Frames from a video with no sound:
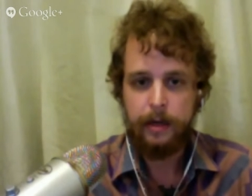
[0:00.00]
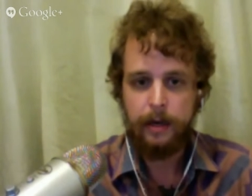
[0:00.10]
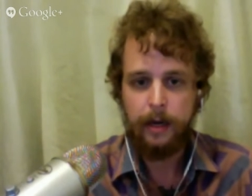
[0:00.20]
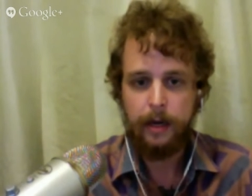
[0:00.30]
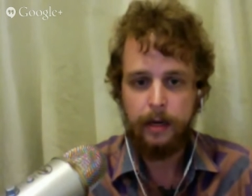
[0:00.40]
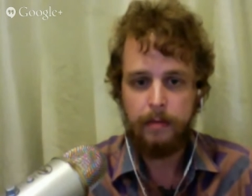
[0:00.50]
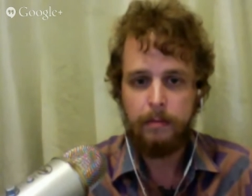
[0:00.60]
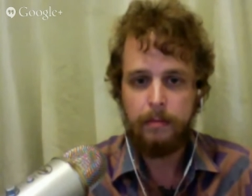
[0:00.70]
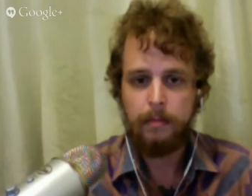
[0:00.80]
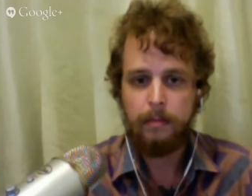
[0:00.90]

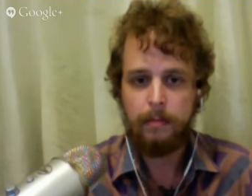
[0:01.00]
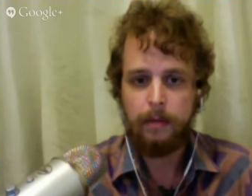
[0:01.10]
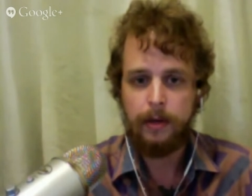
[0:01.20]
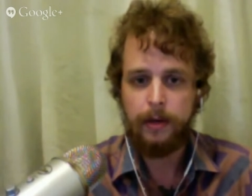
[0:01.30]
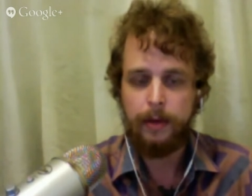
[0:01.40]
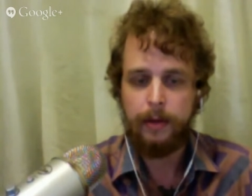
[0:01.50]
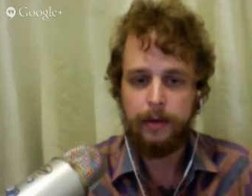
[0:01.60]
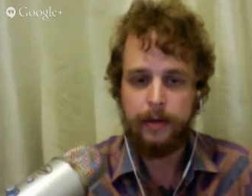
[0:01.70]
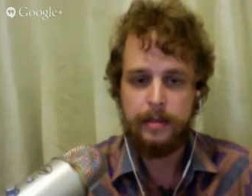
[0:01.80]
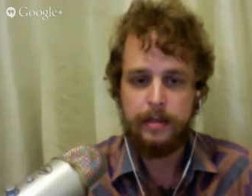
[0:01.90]
You know,
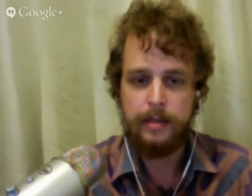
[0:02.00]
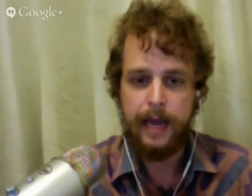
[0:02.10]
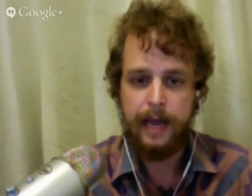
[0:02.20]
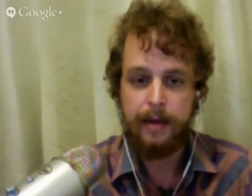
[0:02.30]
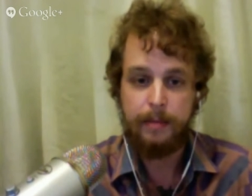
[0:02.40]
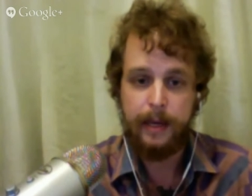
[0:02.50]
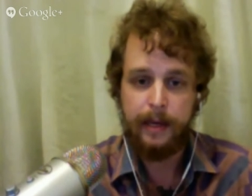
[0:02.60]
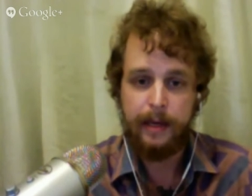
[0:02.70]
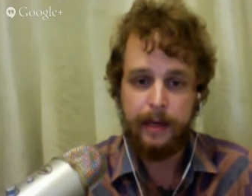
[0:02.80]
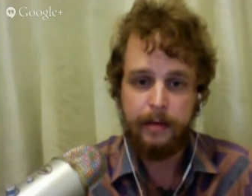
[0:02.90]
whether it's candle
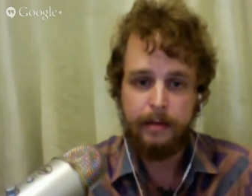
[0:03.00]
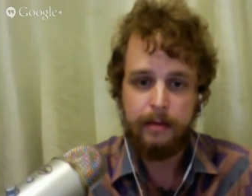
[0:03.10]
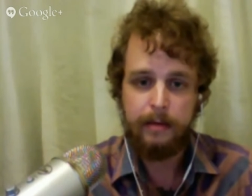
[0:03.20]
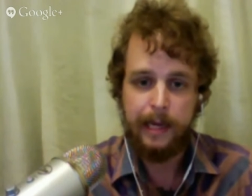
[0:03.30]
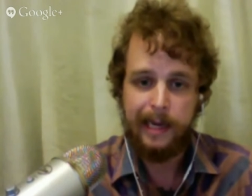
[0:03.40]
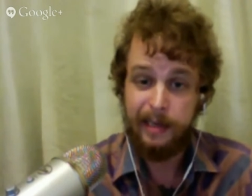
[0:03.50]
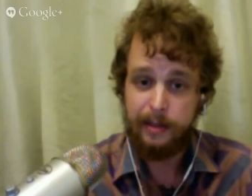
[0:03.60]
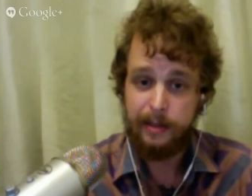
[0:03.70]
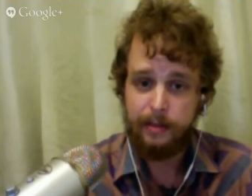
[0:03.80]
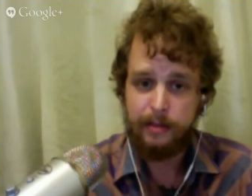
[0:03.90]
making, like I
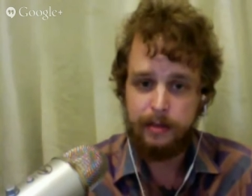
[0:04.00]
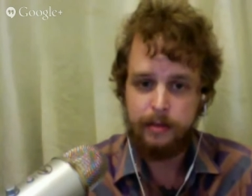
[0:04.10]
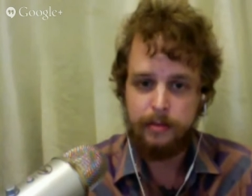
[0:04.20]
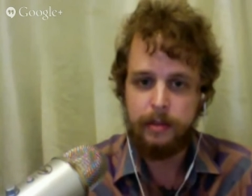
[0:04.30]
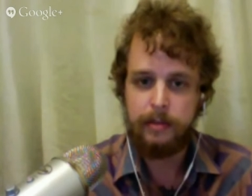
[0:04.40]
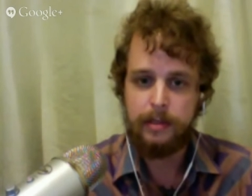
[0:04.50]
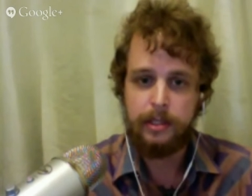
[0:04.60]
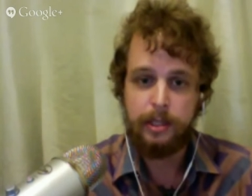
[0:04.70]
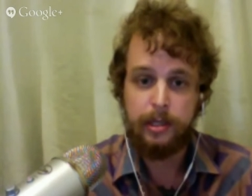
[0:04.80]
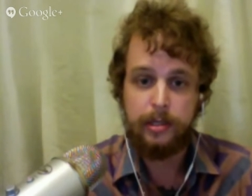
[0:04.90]
do, and with
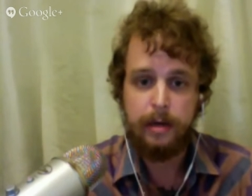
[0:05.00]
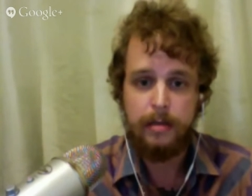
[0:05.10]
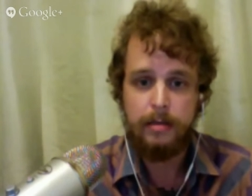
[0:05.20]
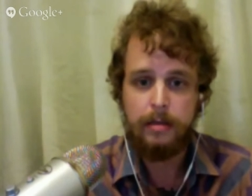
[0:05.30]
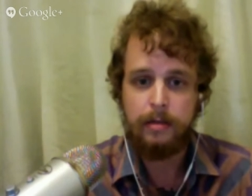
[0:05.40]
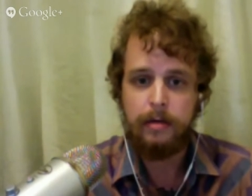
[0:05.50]
T-shirts also,